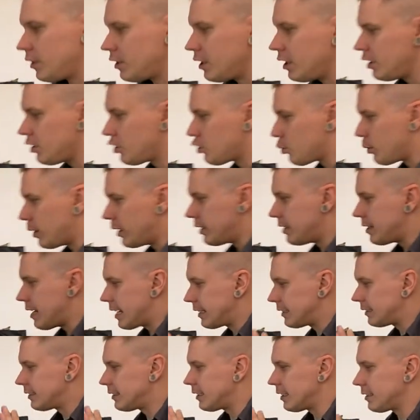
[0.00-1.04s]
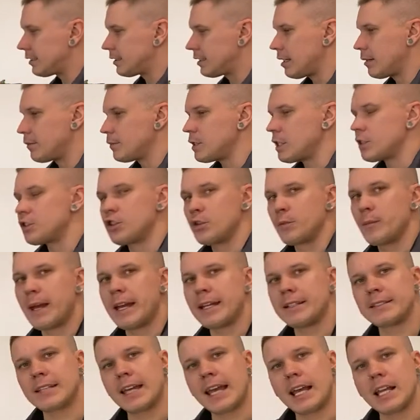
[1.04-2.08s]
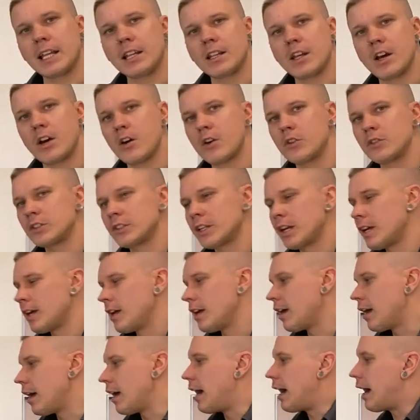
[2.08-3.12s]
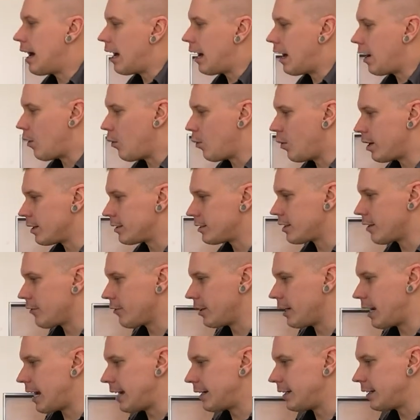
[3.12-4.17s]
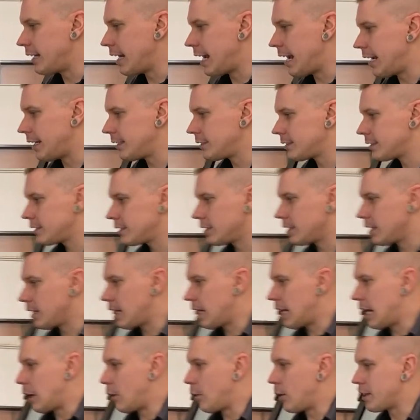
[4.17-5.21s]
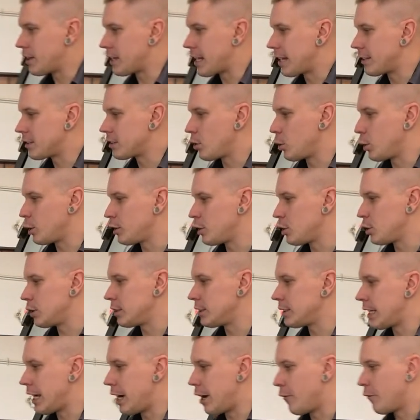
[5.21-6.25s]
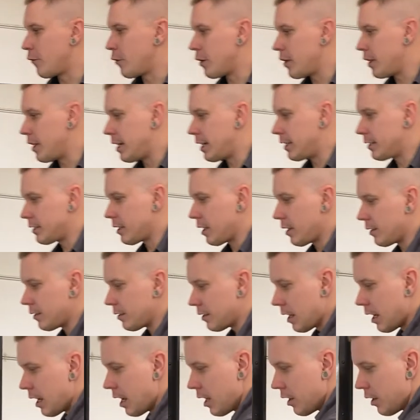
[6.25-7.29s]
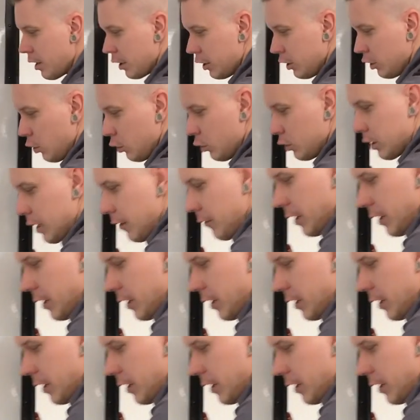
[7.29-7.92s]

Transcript: these Schwintex systems that you maintain those uh, once every ninety days. Uh, what that's going to entail for this is the use of